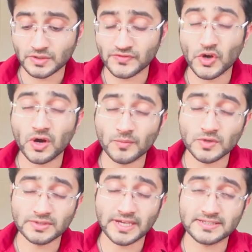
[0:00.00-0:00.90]
So if your
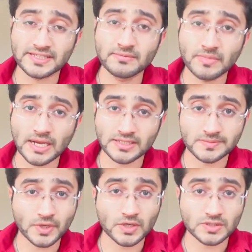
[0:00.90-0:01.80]
hormone gets
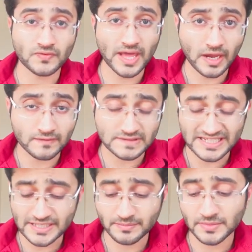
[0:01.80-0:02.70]
imbalanced because of lack
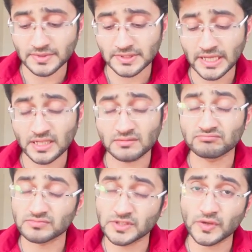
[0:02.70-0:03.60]
of sleep,
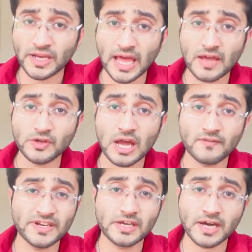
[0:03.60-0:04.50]
then you
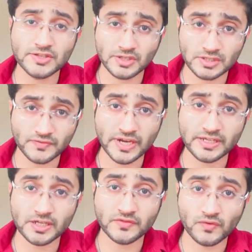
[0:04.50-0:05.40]
have very high chance
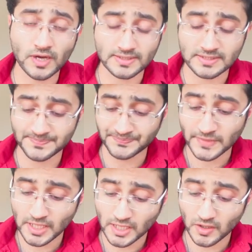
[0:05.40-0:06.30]
of getting a
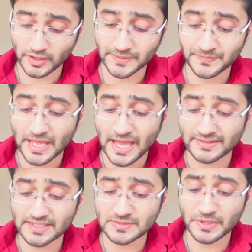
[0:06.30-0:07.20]
reflux. Okay,
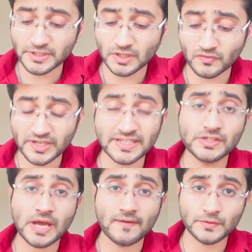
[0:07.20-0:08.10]
and there's a particular
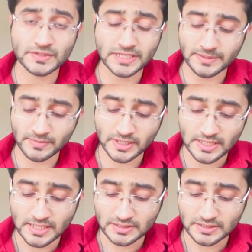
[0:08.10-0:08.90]
way that you have to sleep.